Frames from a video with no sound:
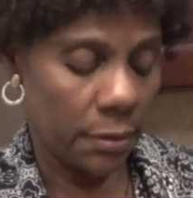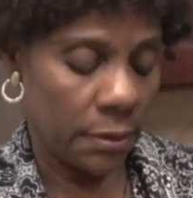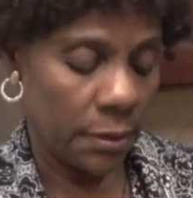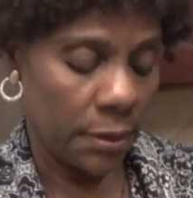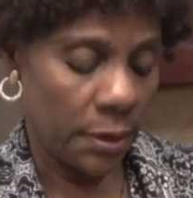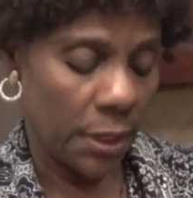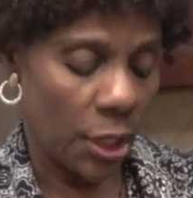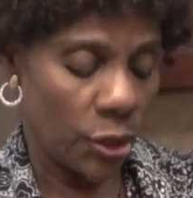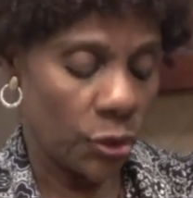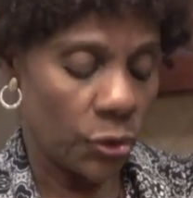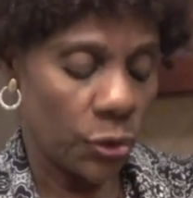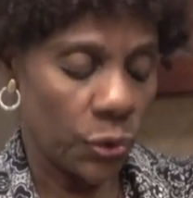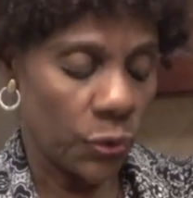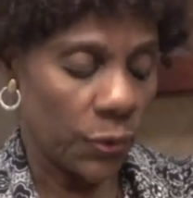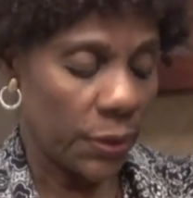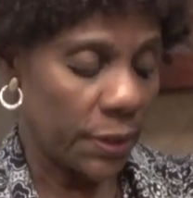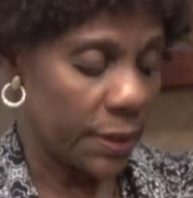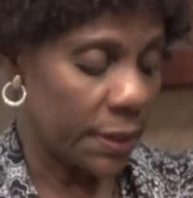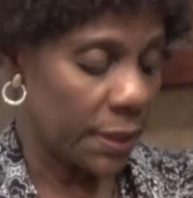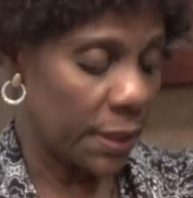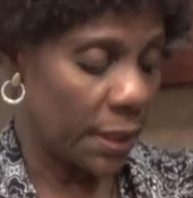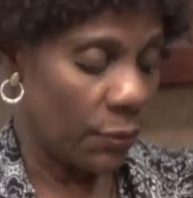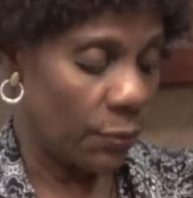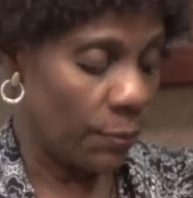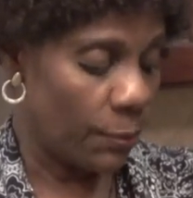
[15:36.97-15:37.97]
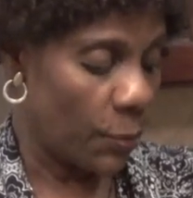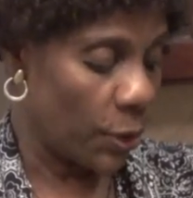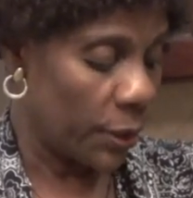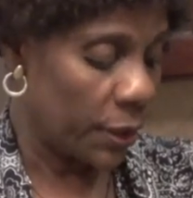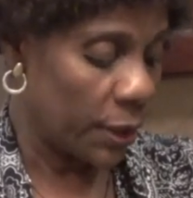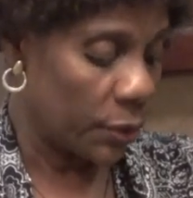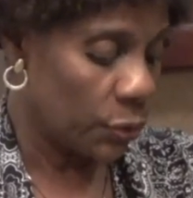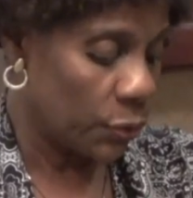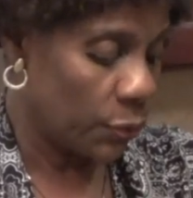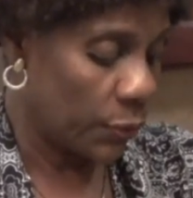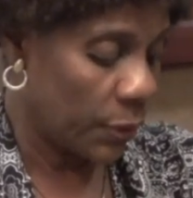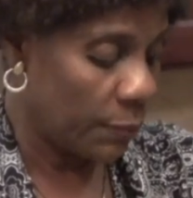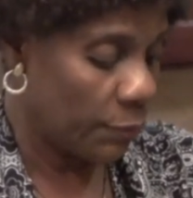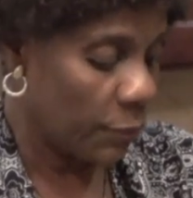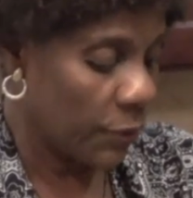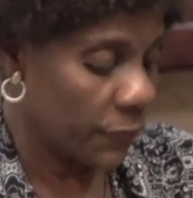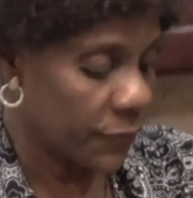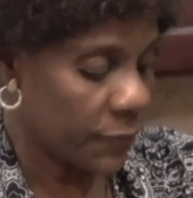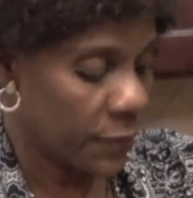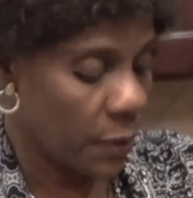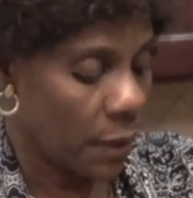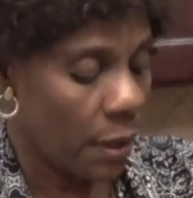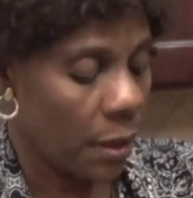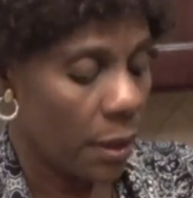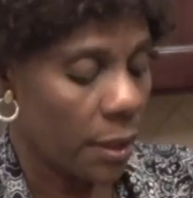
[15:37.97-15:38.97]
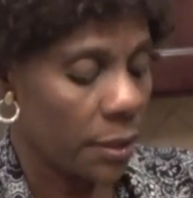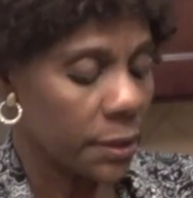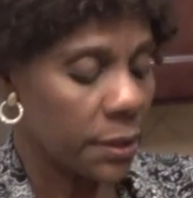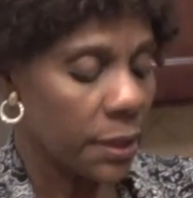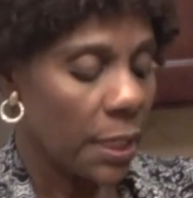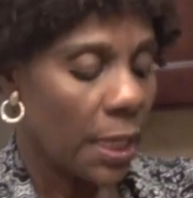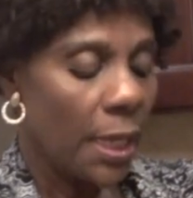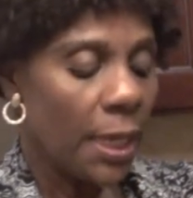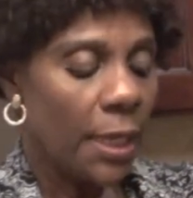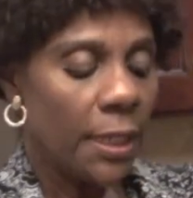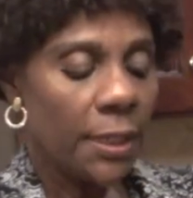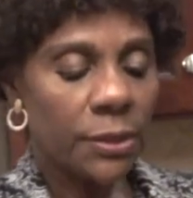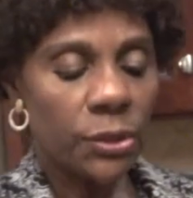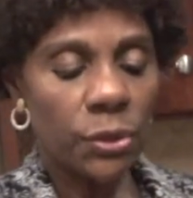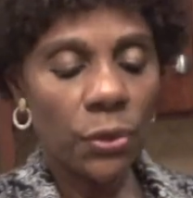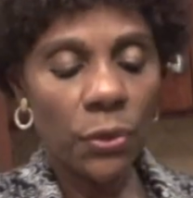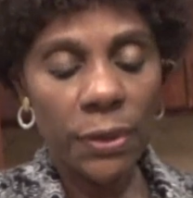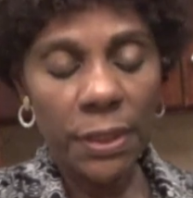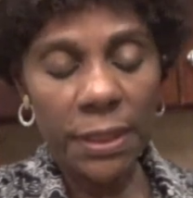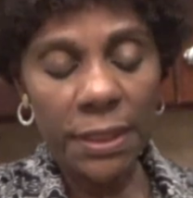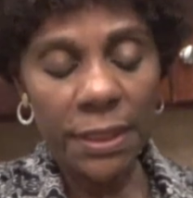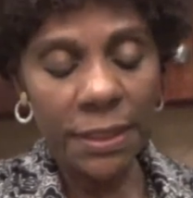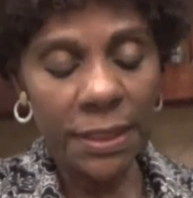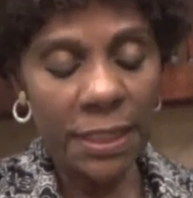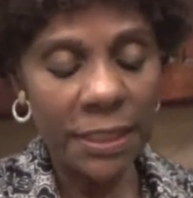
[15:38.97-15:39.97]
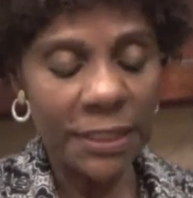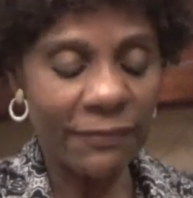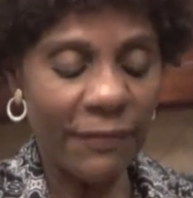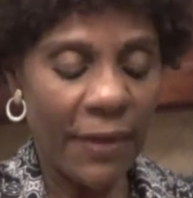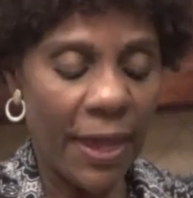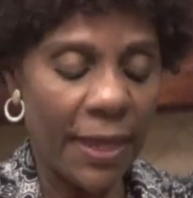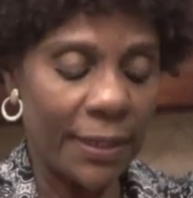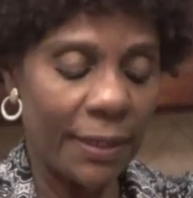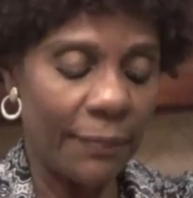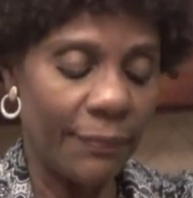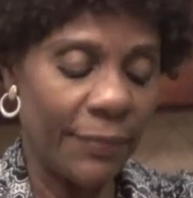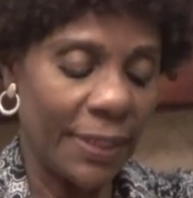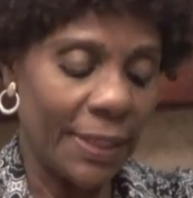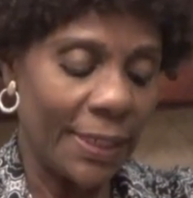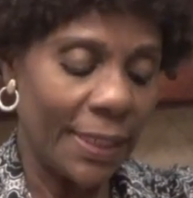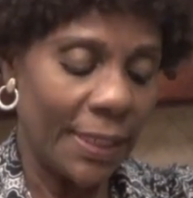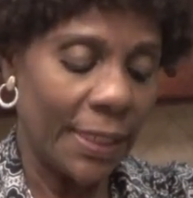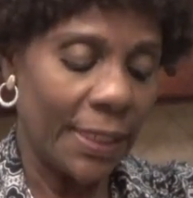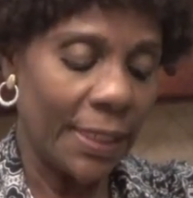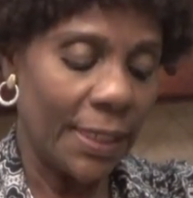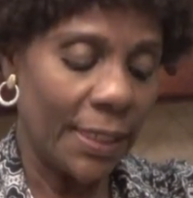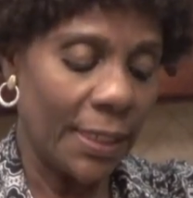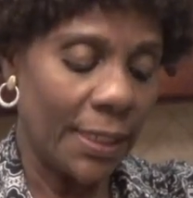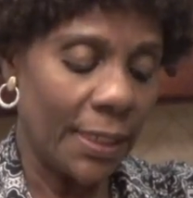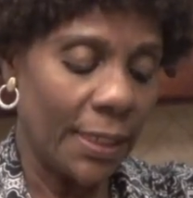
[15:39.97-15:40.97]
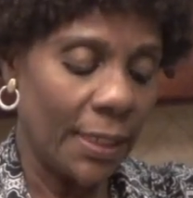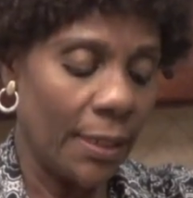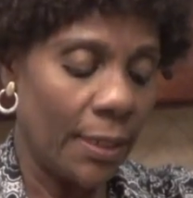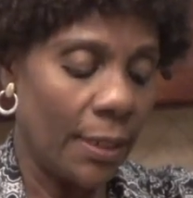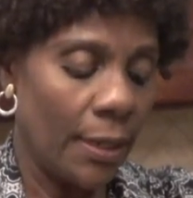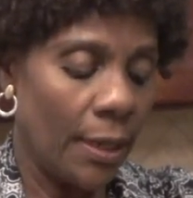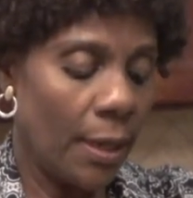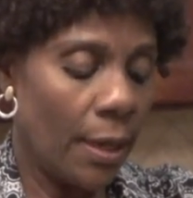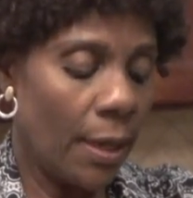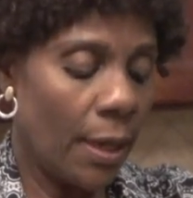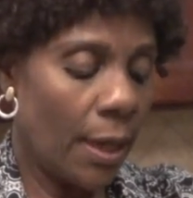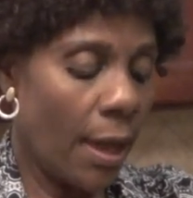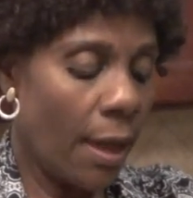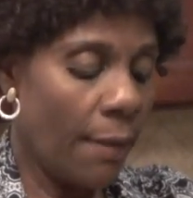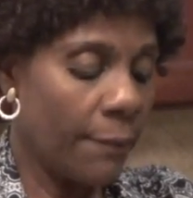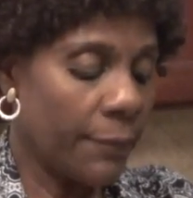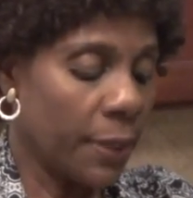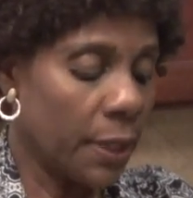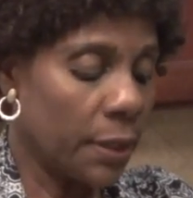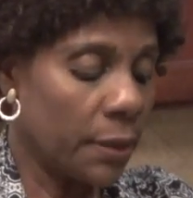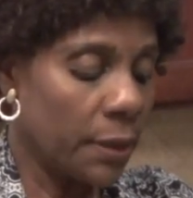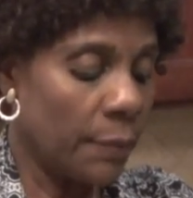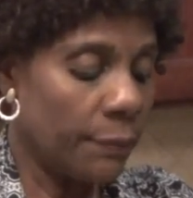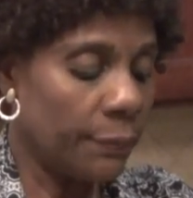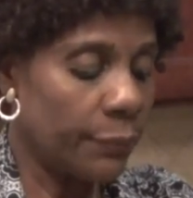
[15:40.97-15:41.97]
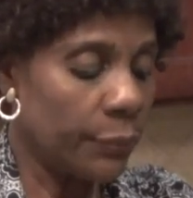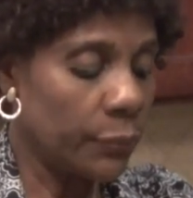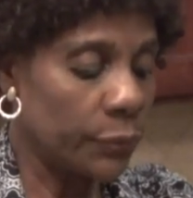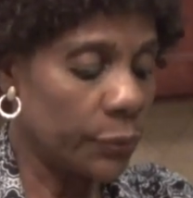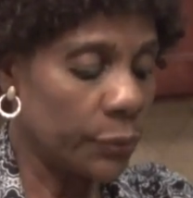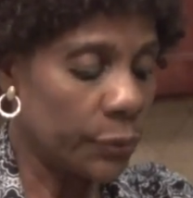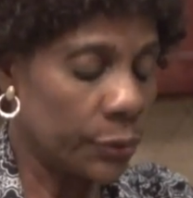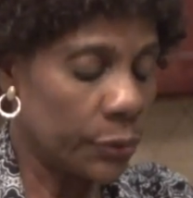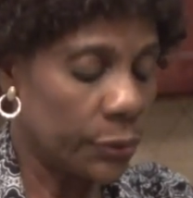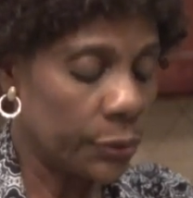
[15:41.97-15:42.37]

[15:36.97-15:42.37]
They usually stay more than 3 months for us. So this is vitamin A. I'm gonna put